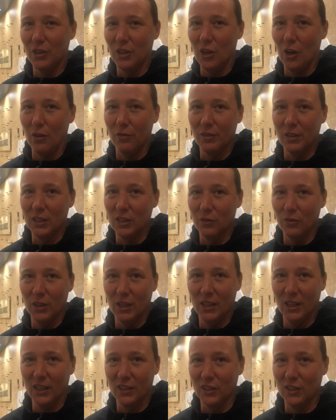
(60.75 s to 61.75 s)
the offensive
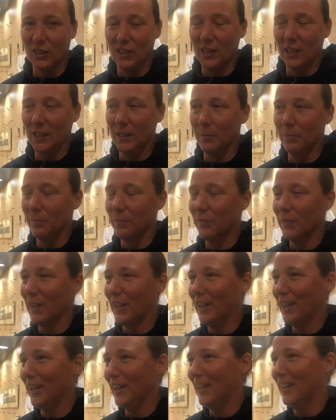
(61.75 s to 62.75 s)
end as a team. Uh,
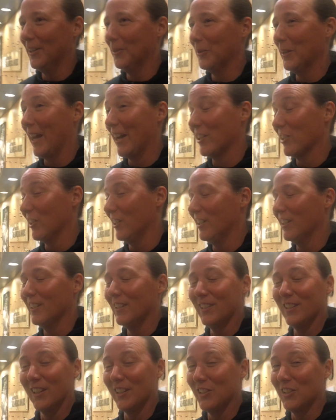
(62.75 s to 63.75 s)
we actually
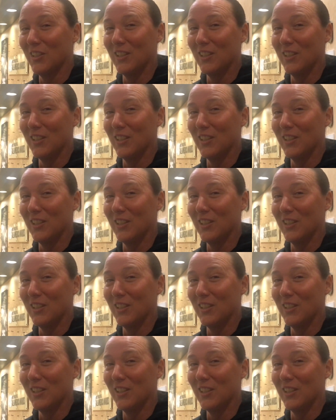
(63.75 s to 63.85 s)
didn't touch